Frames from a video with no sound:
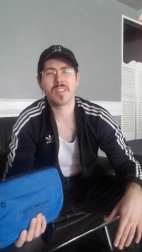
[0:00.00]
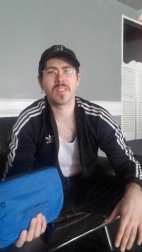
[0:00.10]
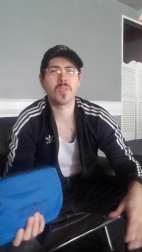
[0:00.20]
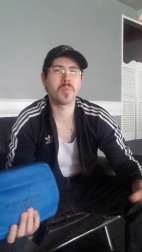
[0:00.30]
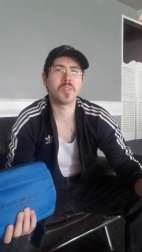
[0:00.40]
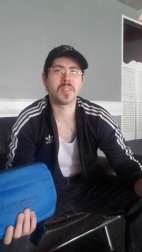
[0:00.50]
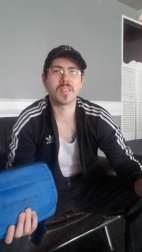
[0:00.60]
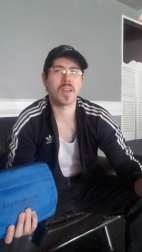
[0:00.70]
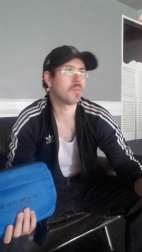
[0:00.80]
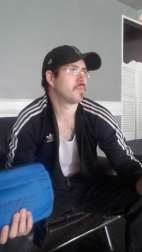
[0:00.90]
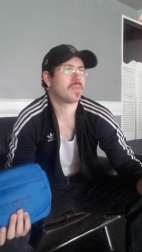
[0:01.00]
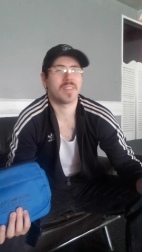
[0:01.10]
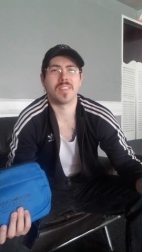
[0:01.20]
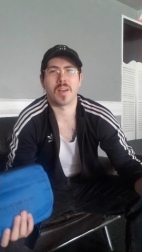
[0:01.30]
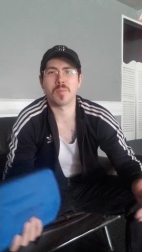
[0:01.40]
And normally at the time,
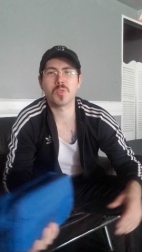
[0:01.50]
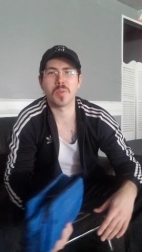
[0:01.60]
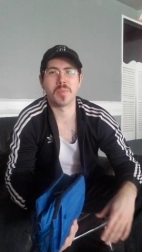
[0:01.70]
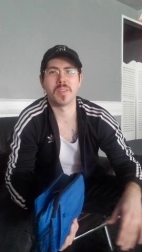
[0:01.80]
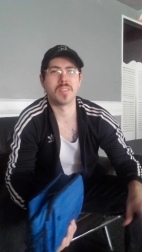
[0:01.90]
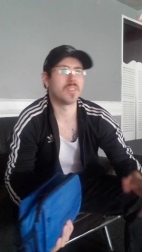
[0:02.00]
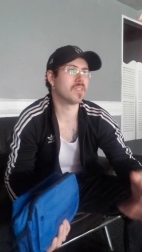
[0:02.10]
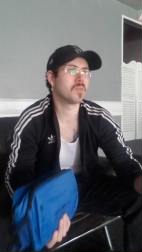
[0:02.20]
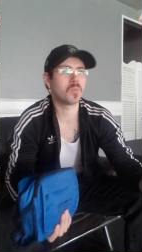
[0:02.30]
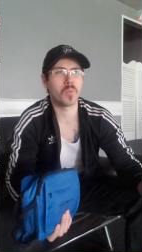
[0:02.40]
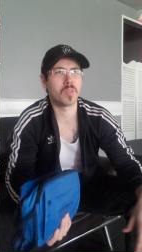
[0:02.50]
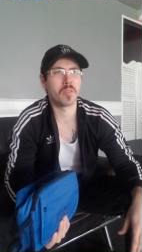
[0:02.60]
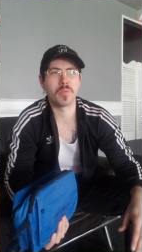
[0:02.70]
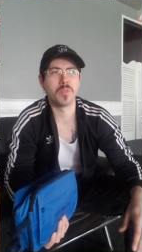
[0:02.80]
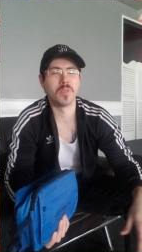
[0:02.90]
you know, I'm tripping and running
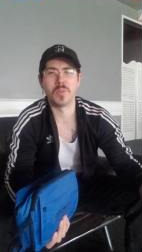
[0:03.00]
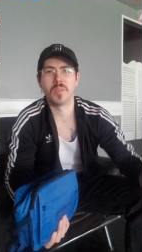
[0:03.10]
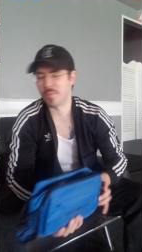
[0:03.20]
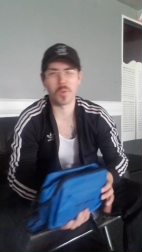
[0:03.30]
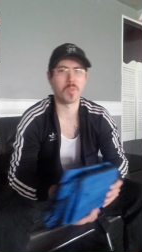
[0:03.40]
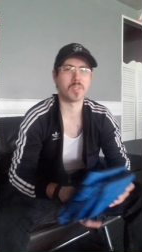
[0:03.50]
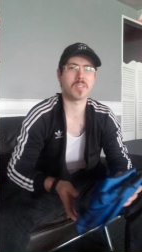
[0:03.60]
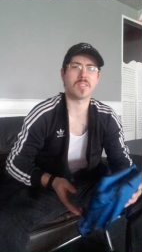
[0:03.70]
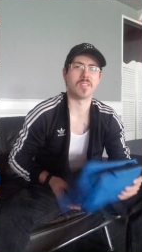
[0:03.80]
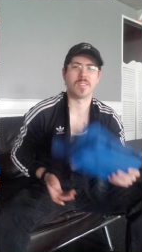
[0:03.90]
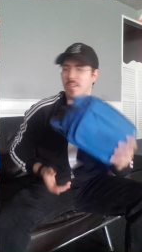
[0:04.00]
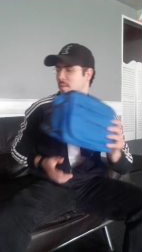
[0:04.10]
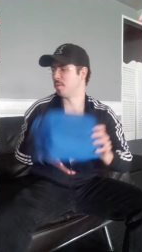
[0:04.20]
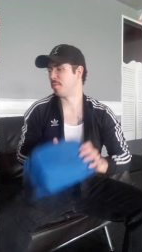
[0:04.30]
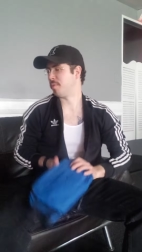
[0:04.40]
through forest and all the
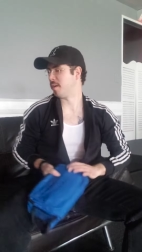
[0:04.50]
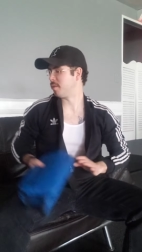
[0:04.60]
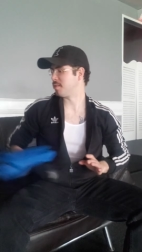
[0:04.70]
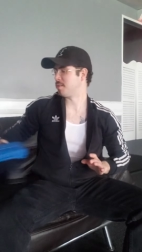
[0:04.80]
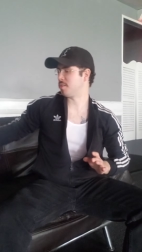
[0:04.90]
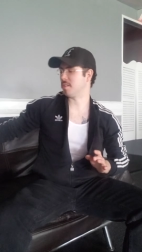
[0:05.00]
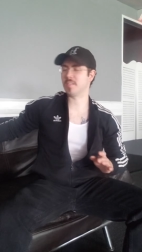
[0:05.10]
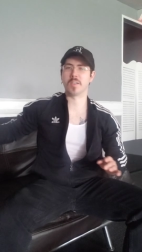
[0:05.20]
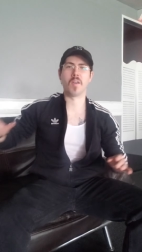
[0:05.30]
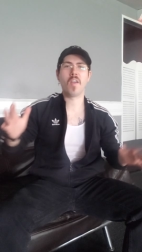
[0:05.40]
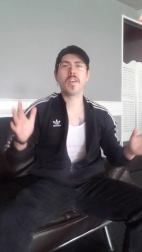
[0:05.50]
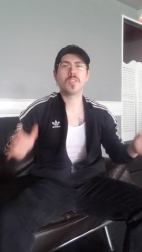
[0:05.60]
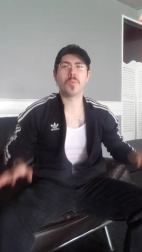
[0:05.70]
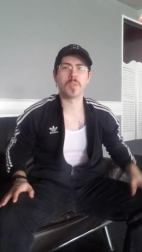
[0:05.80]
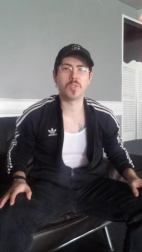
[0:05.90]
little fairies and shit. So
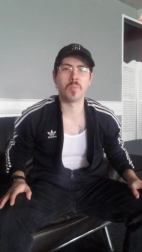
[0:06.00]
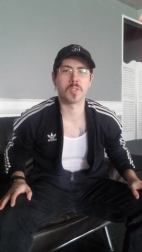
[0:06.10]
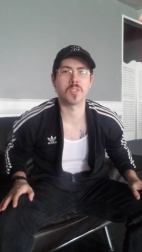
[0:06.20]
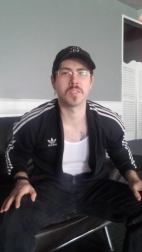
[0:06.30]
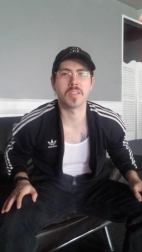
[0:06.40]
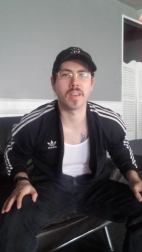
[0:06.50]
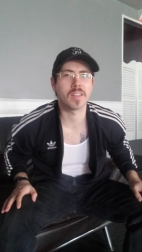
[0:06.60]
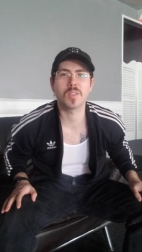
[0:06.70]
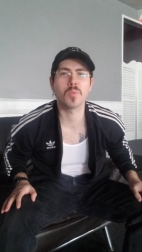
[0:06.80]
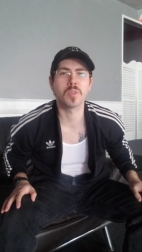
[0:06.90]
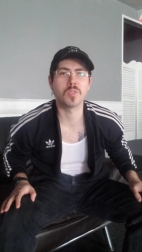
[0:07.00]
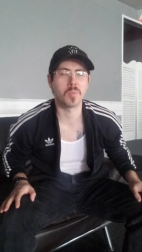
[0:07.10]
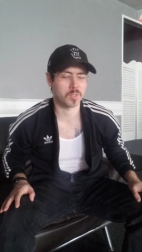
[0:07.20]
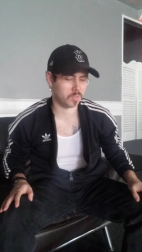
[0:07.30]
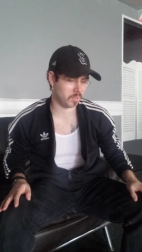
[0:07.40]
don't read too much into that. Don't read too
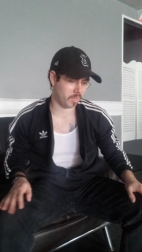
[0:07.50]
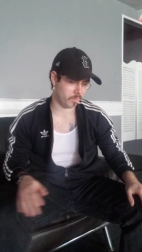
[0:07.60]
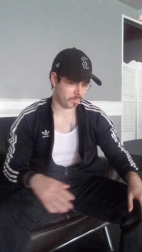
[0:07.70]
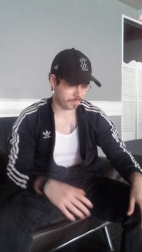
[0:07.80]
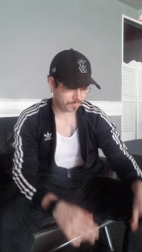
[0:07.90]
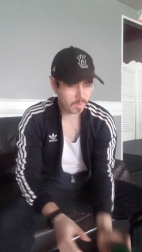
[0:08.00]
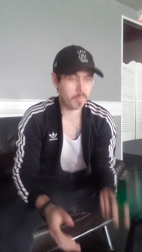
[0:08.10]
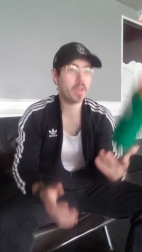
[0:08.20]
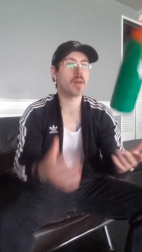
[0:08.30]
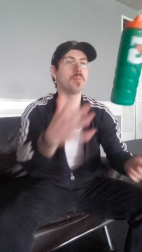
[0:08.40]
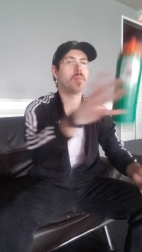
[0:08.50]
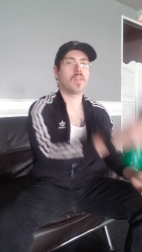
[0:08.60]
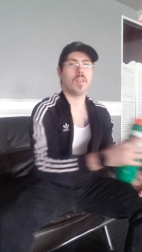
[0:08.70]
much into that one. Bam.